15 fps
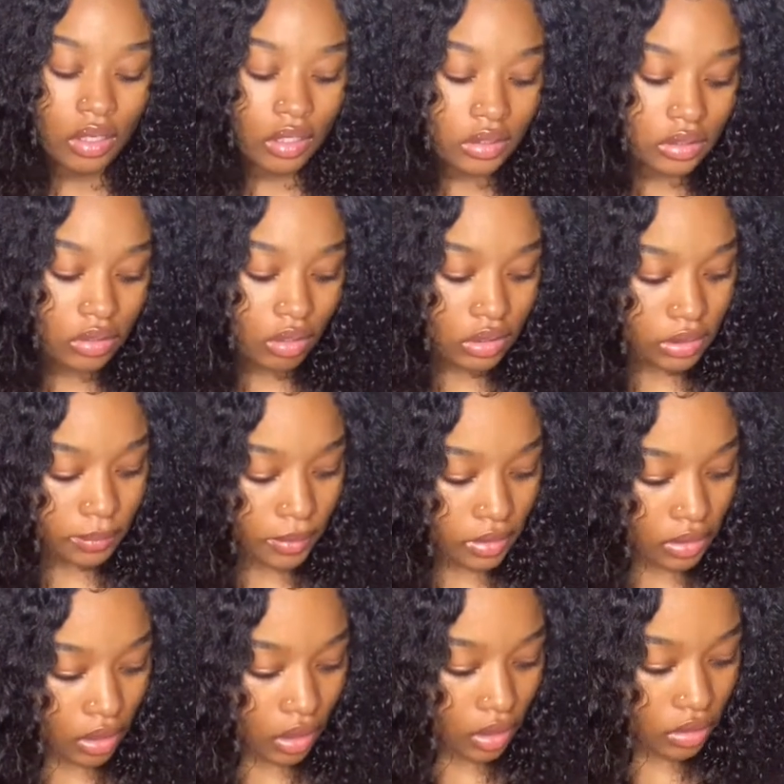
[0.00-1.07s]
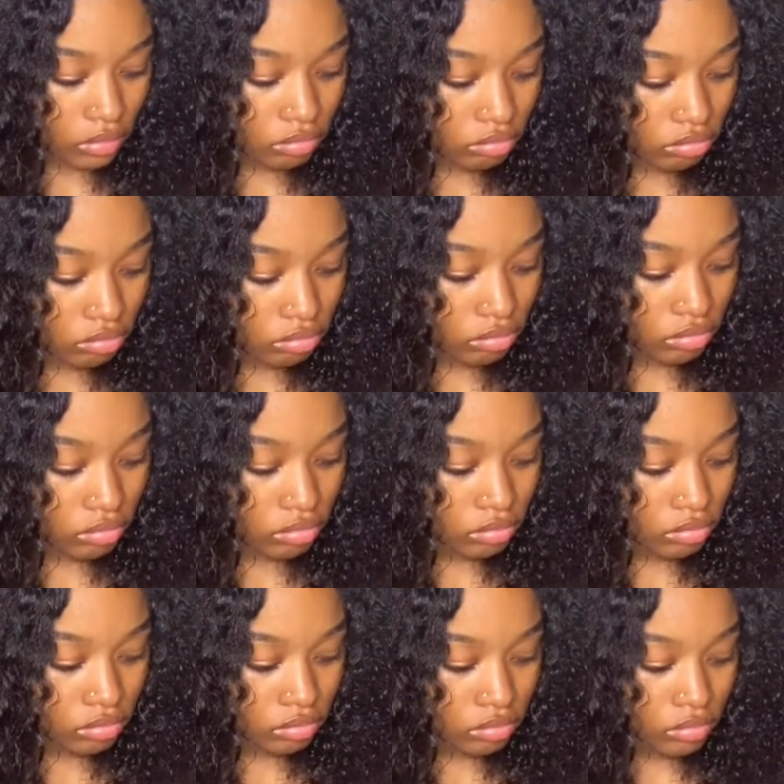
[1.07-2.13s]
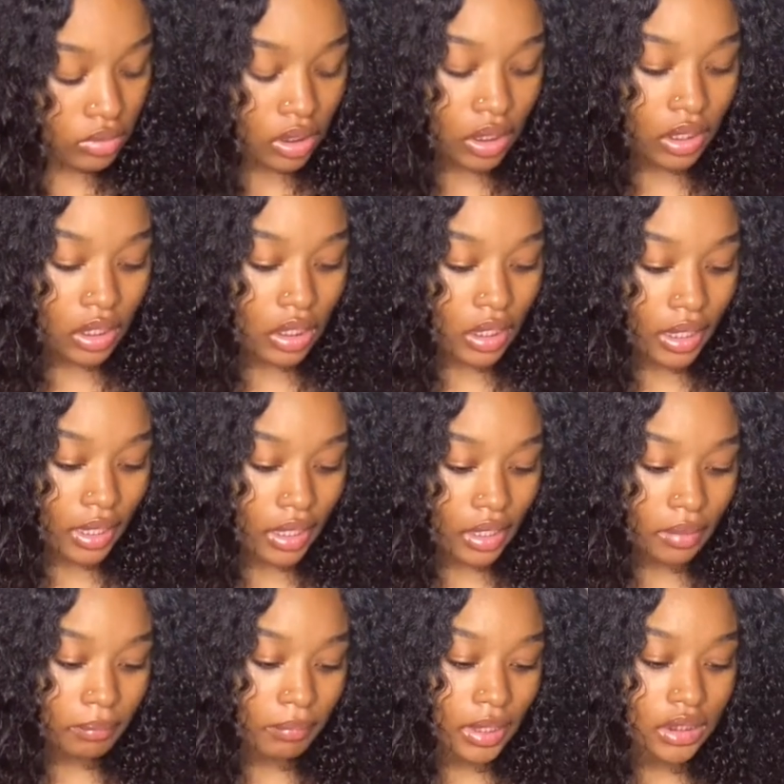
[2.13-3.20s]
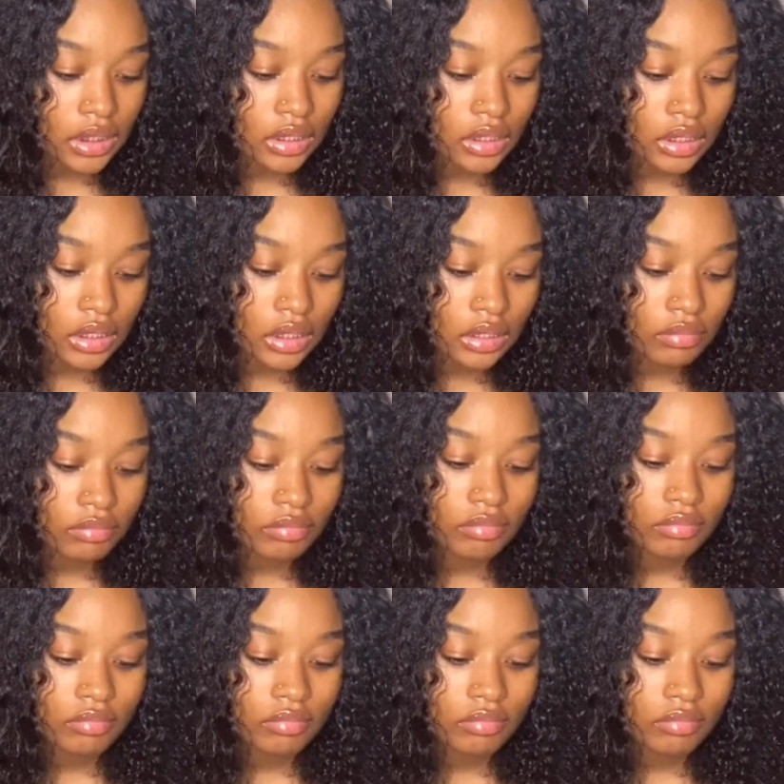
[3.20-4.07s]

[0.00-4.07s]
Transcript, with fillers: Talked about that. Eight, basically.